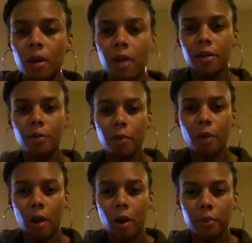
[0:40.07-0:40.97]
we were
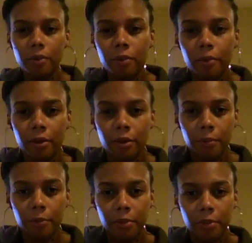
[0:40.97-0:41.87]
all rooting for the
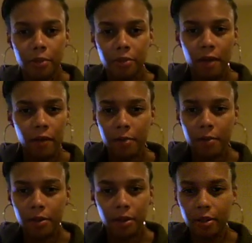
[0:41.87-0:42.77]
bus driver up
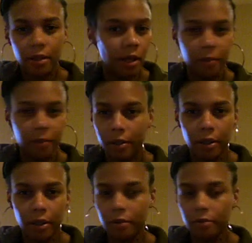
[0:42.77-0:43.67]
until he did that uppercut.